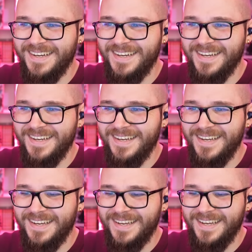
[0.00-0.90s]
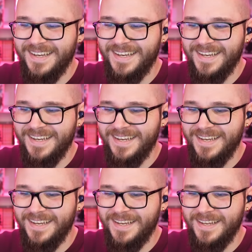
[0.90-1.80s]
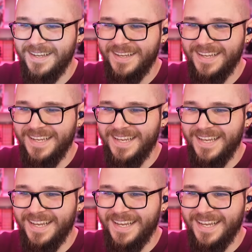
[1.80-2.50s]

(no one is talking)